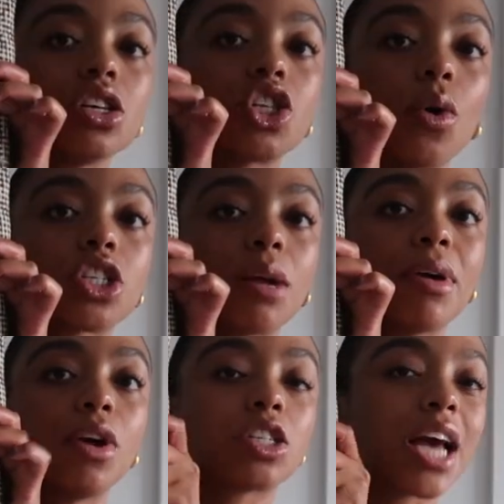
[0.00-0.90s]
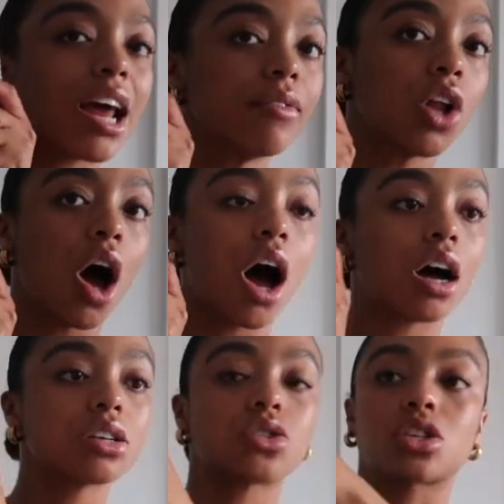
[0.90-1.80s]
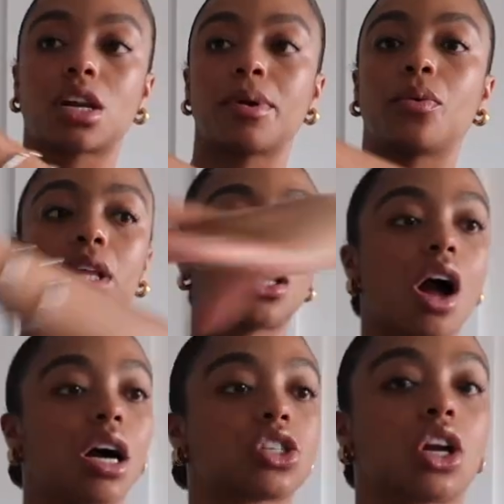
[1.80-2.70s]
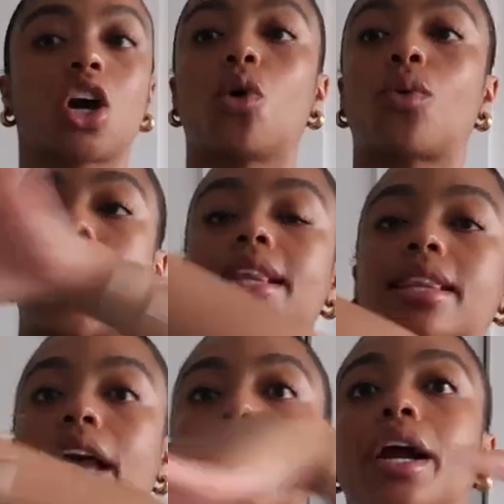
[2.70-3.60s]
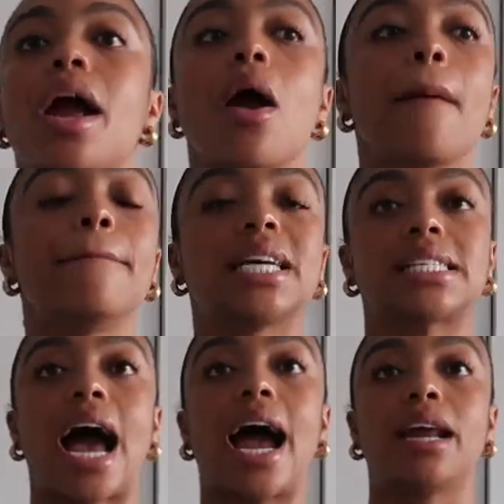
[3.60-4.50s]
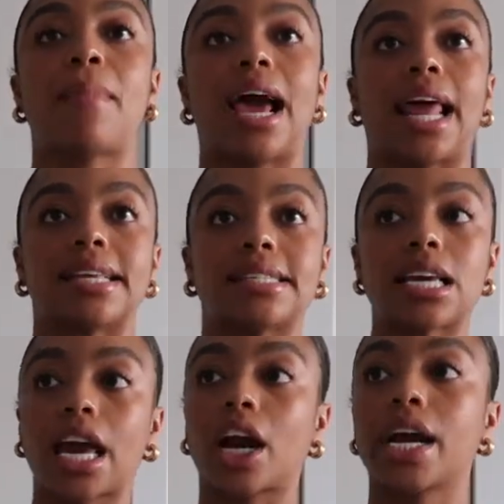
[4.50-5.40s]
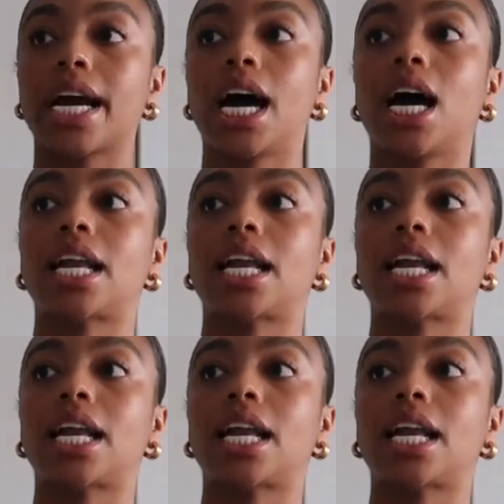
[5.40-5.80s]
So it's kind of long, so it's gonna be really long. It's gonna go right there beside my like sink area,